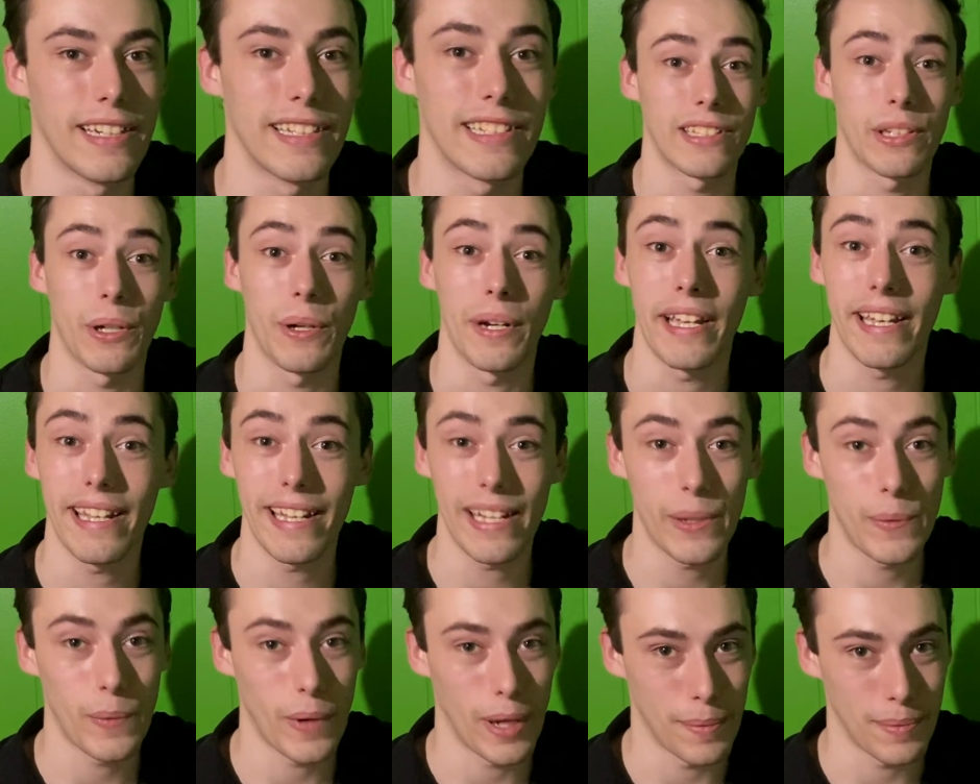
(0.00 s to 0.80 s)
So
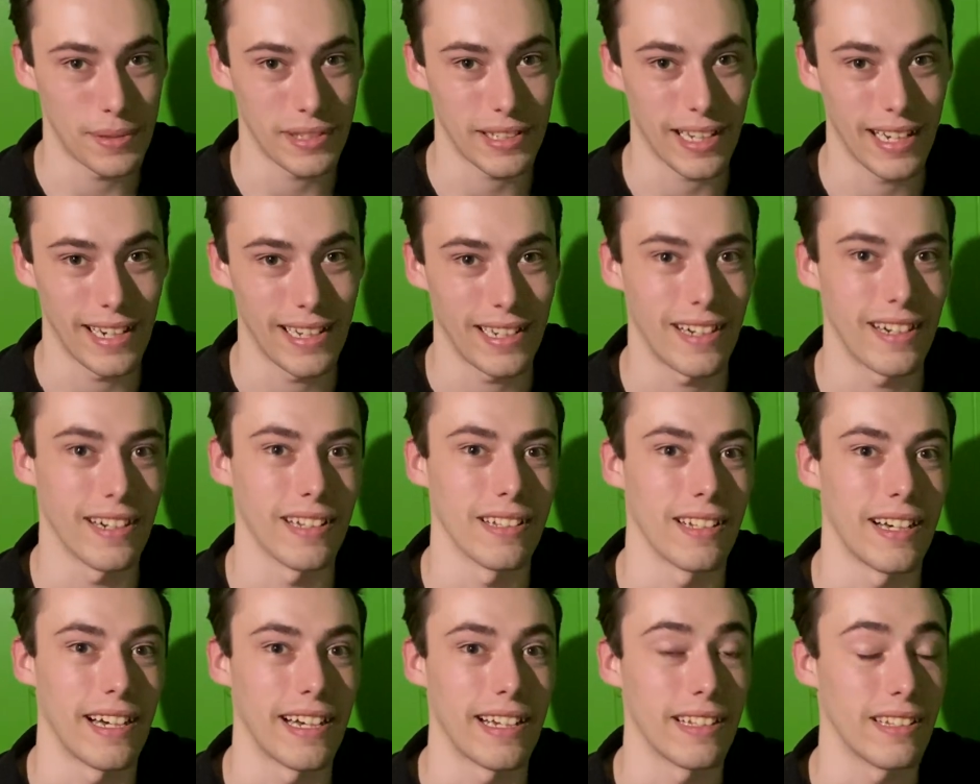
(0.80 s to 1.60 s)
any website
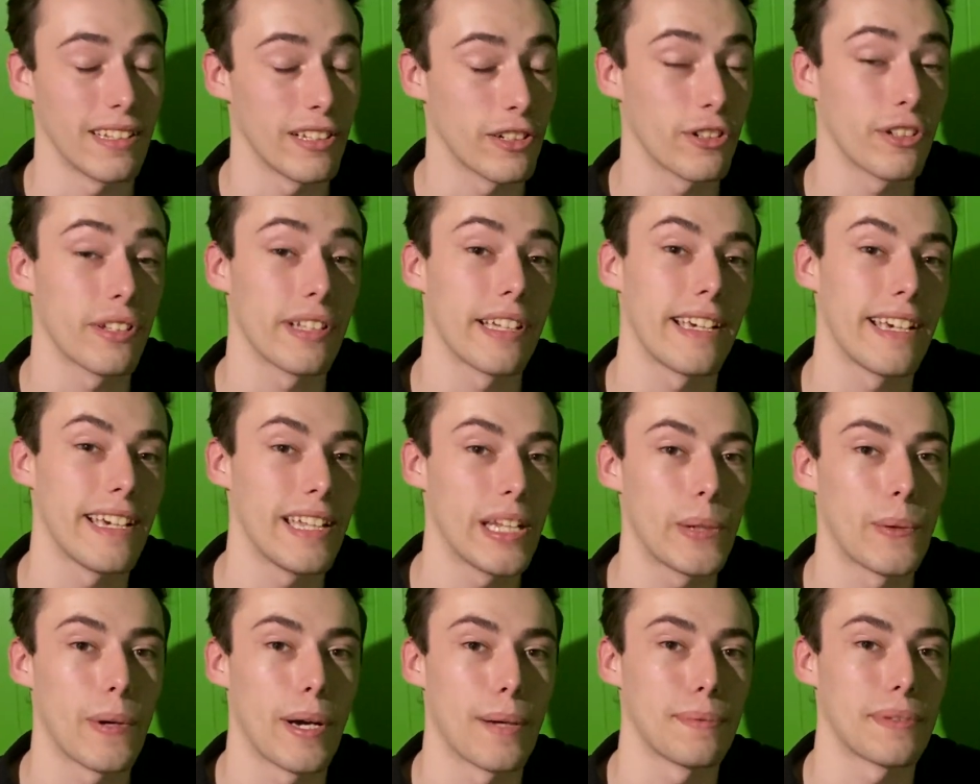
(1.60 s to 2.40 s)
online, literally
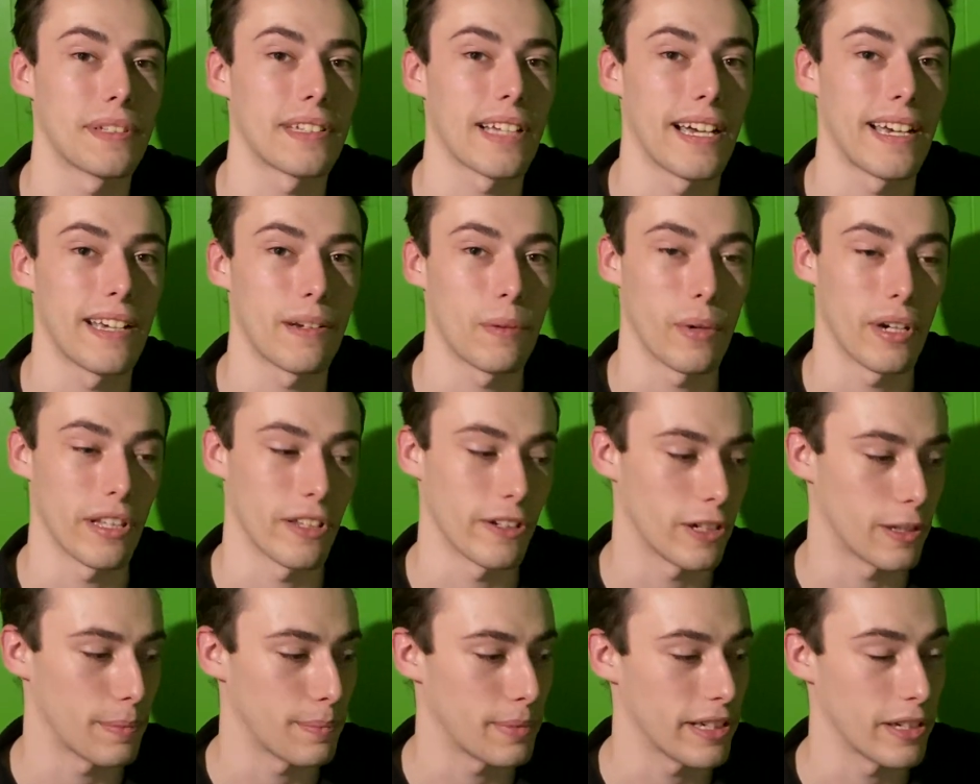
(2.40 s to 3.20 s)
any website,
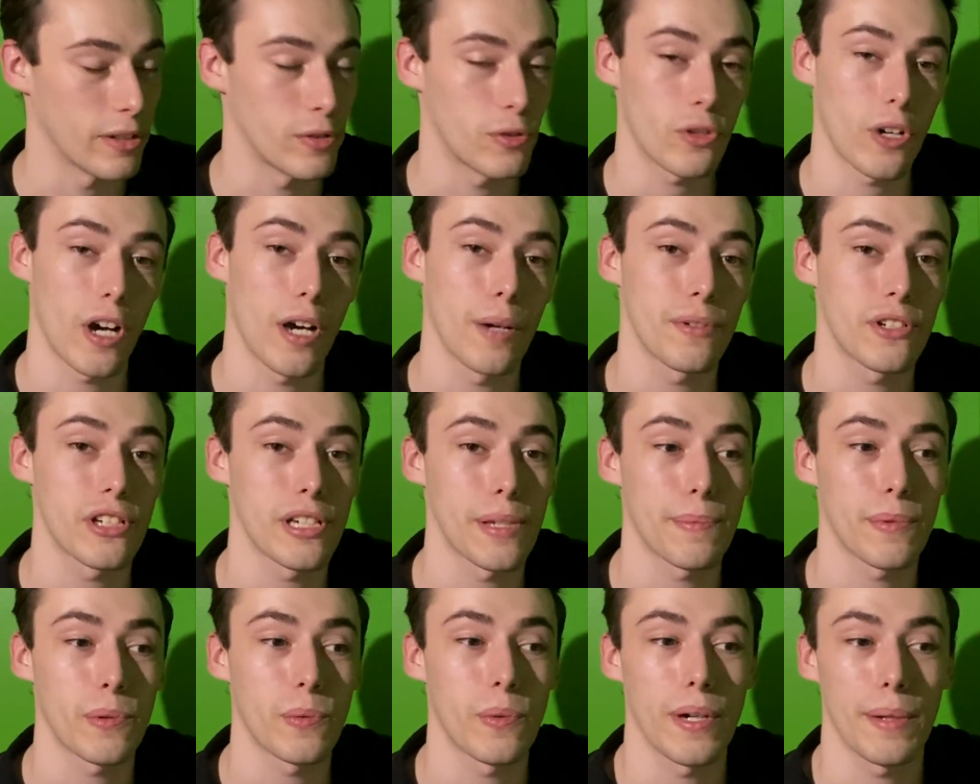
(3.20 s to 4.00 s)
whether it be a drop
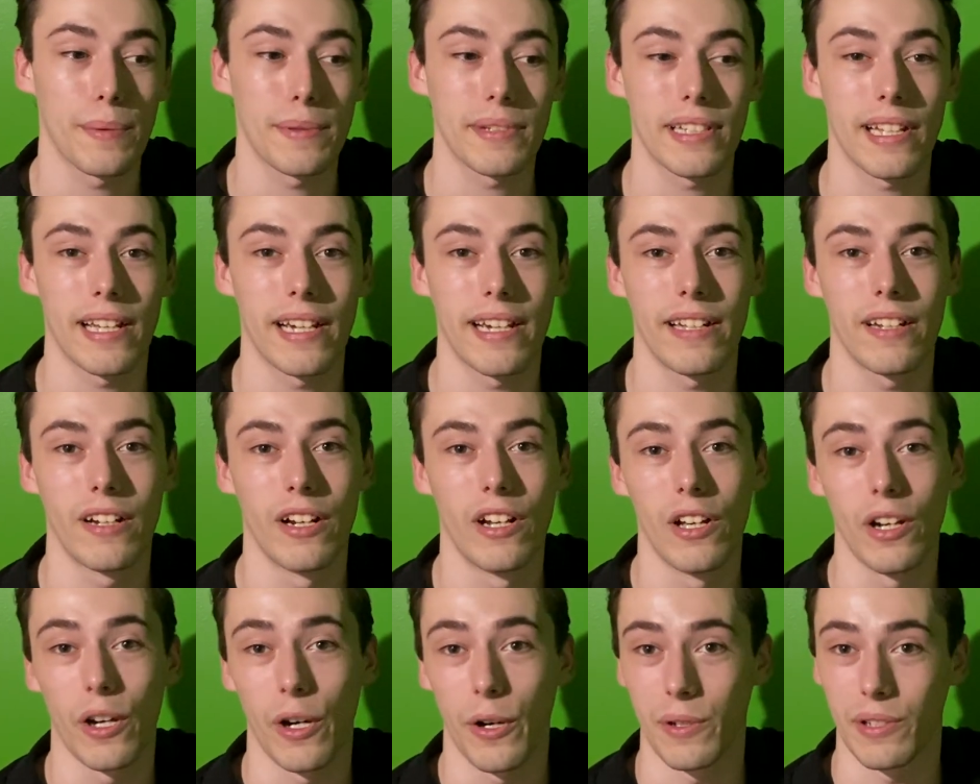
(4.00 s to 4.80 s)
shipping website
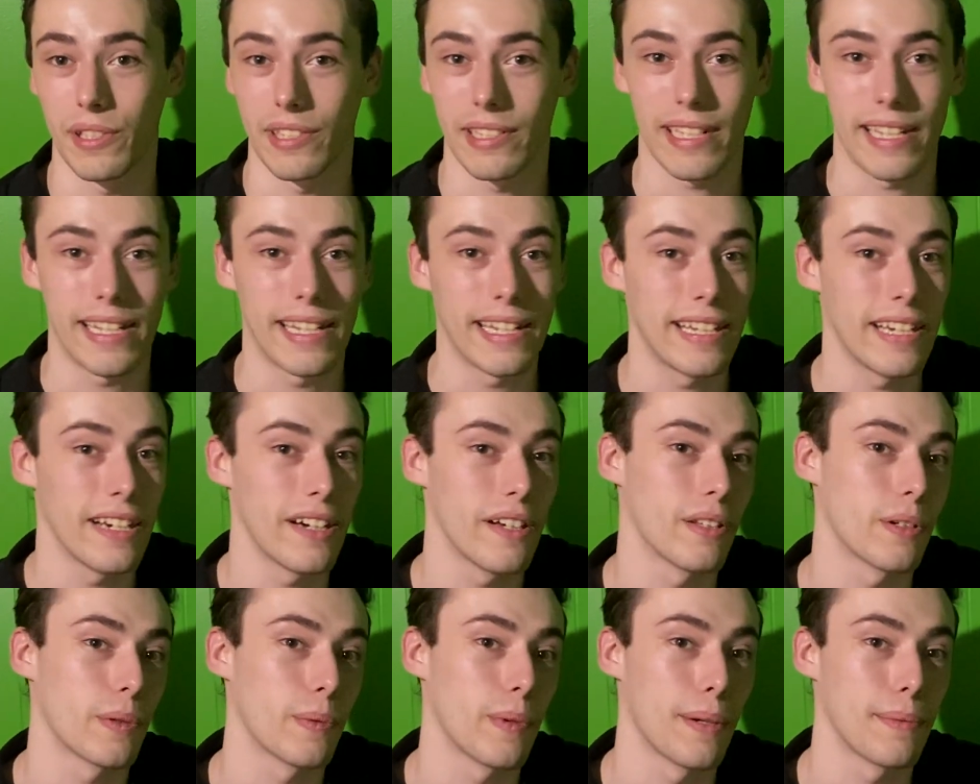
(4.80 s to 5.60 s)
or just any
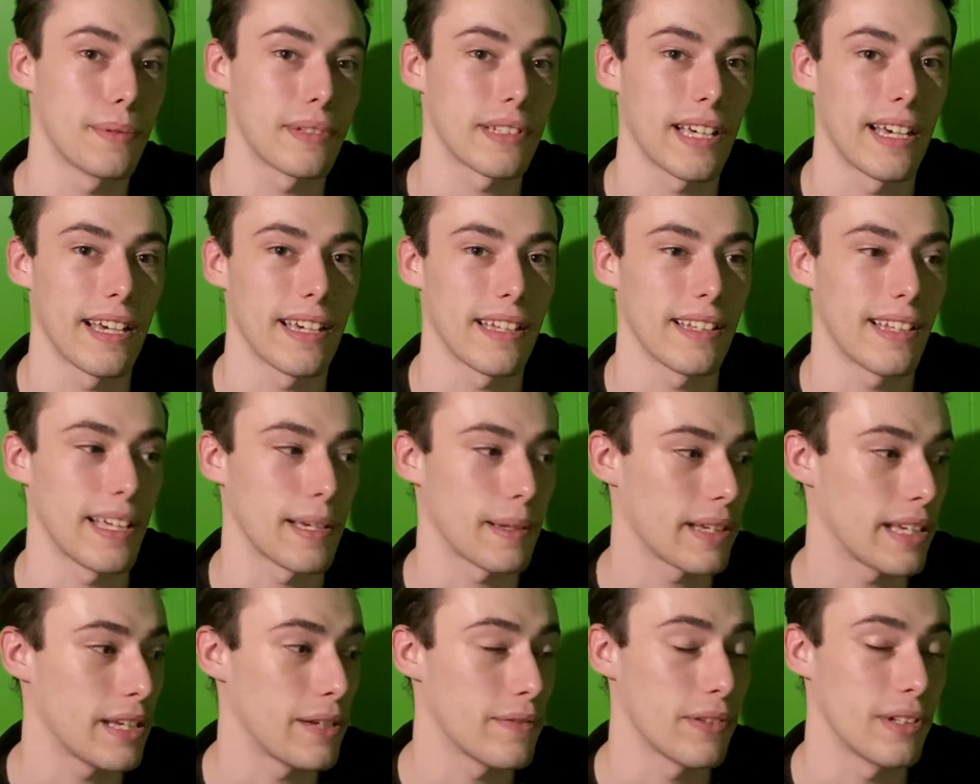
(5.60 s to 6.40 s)
other website,
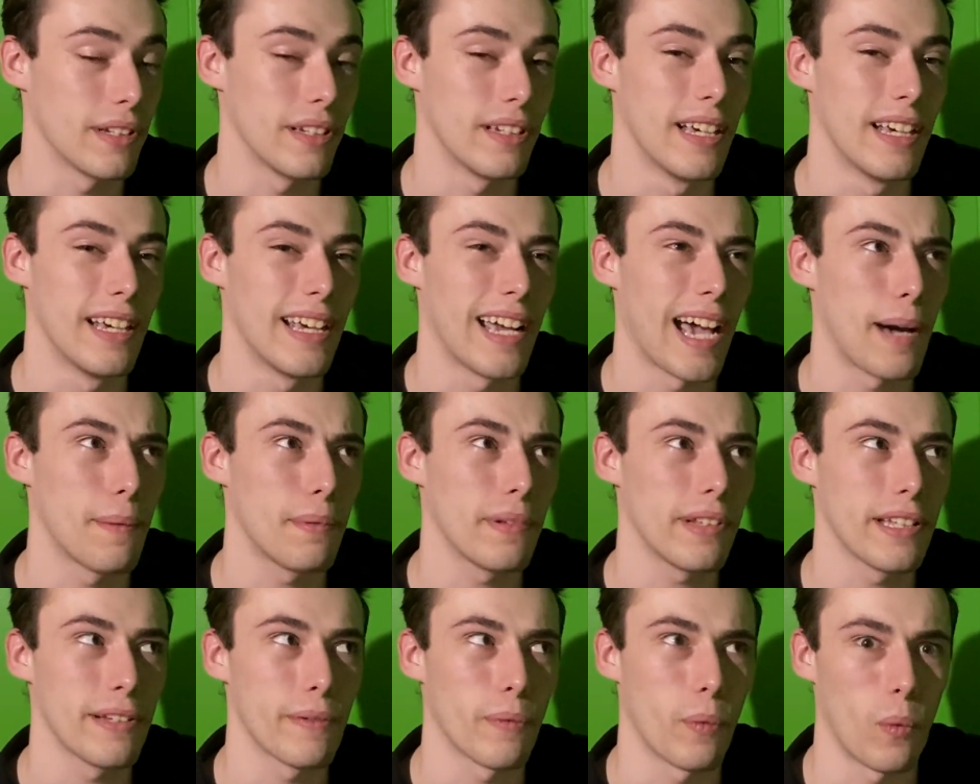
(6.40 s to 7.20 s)
like even, I
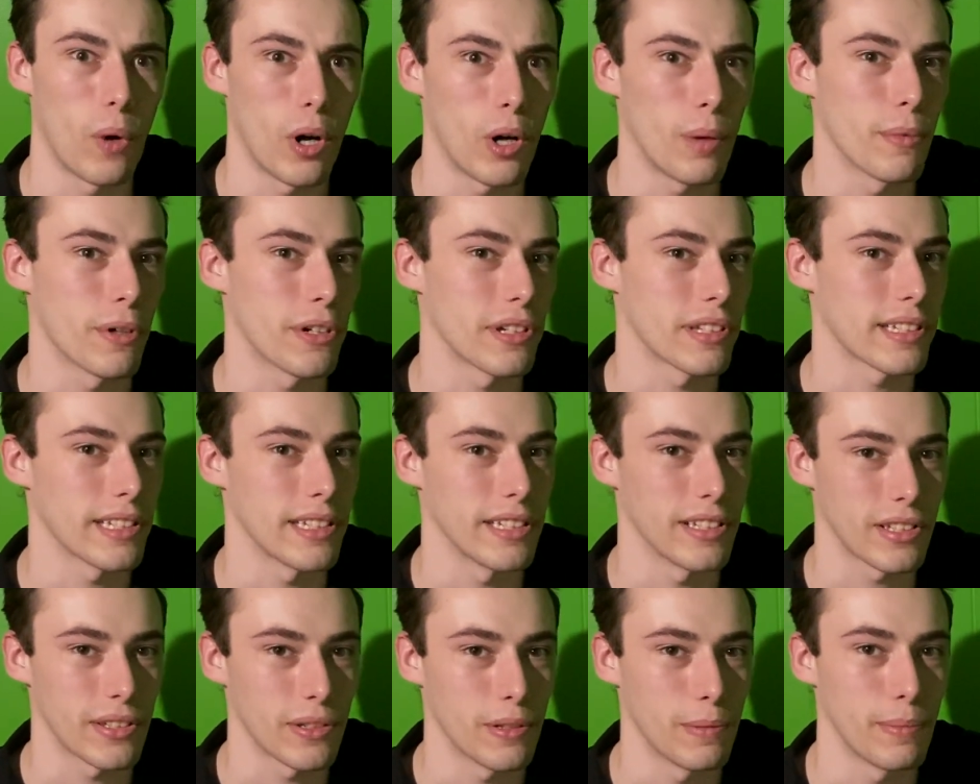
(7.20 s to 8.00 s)
believe Walmart's
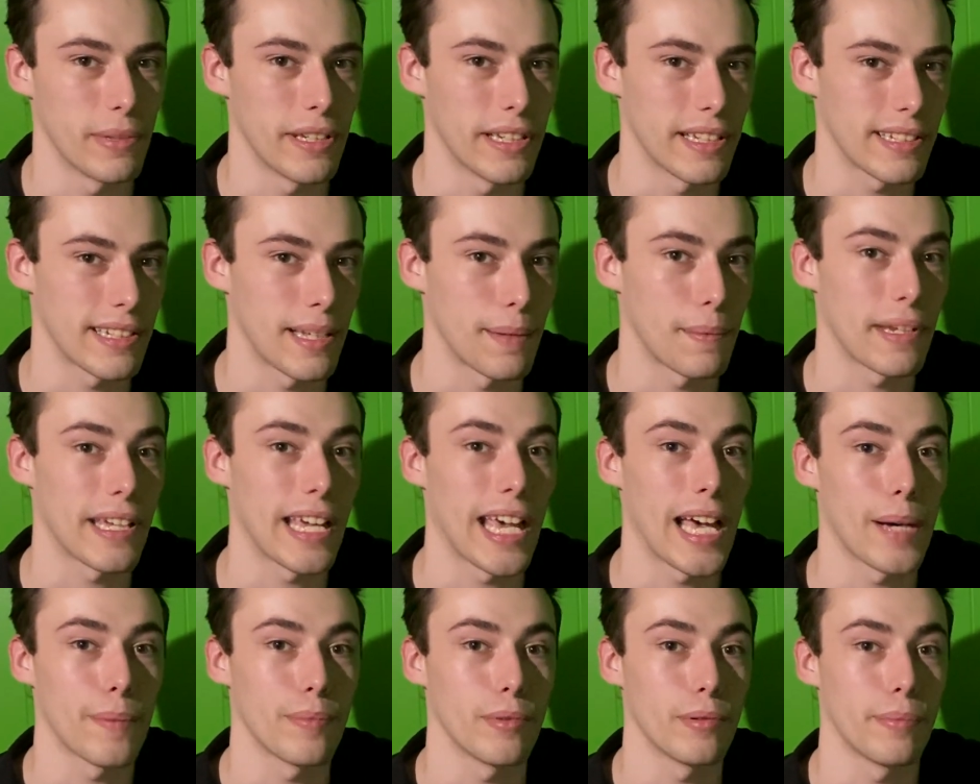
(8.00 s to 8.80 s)
gonna soon be accepting
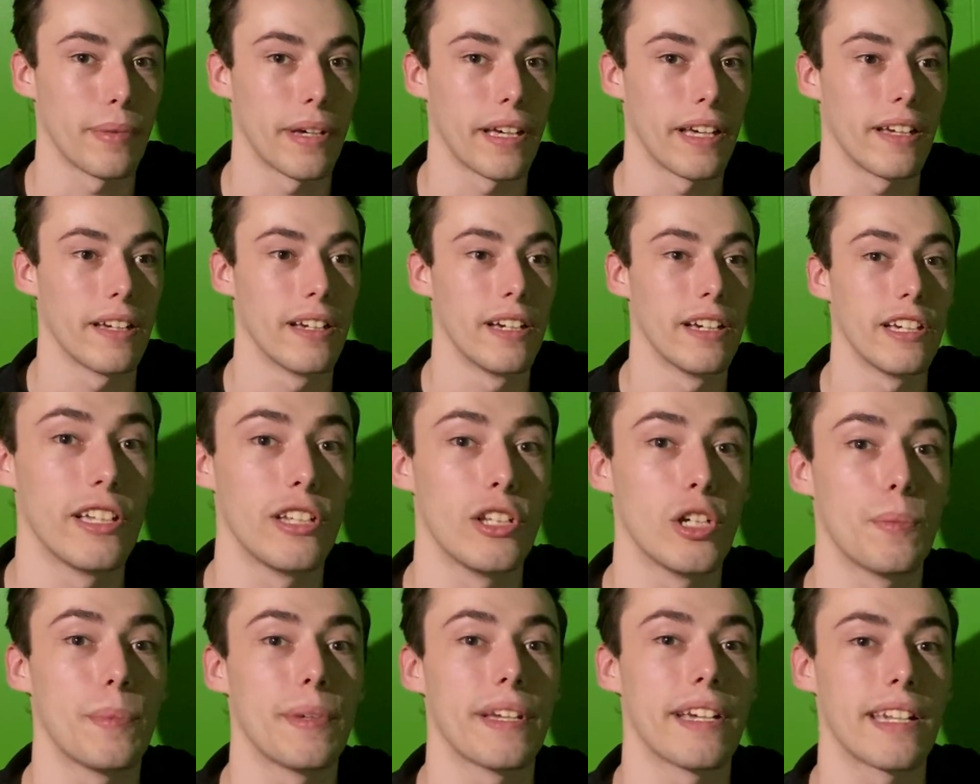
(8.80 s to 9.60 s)
Apple Pay,
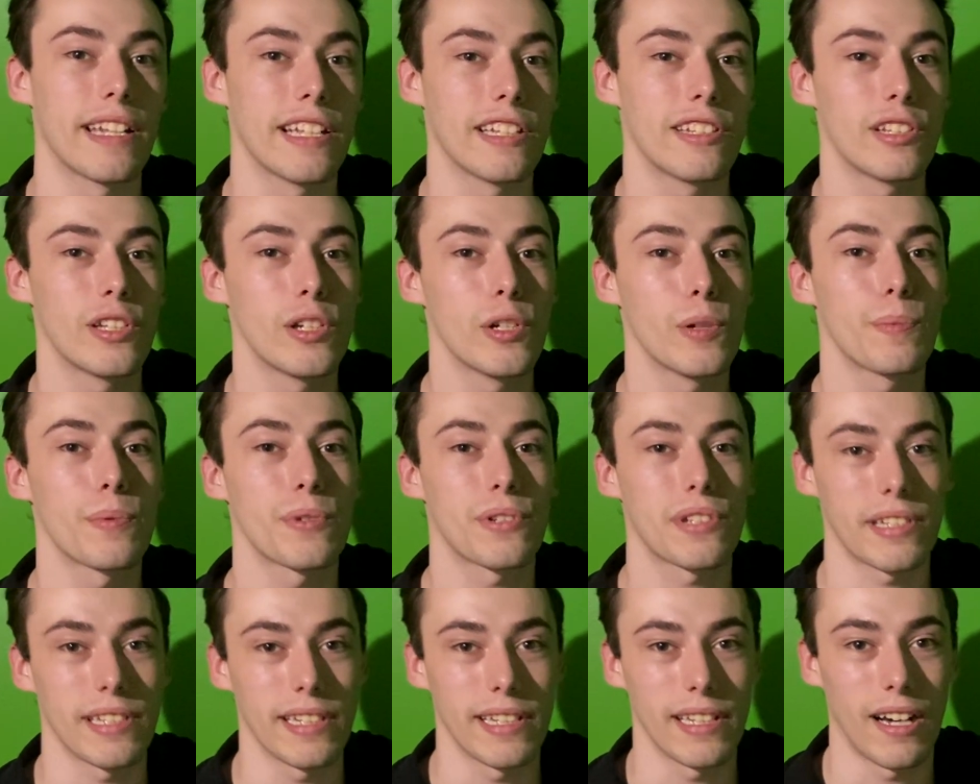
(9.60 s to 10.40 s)
you'll be getting
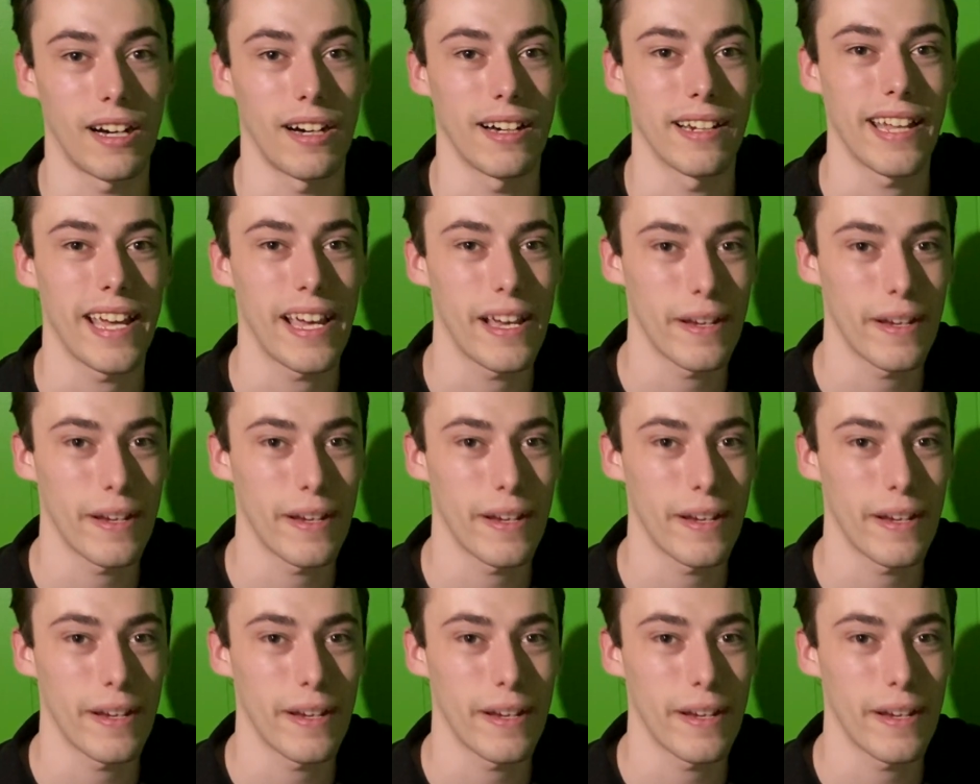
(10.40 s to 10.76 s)
2% on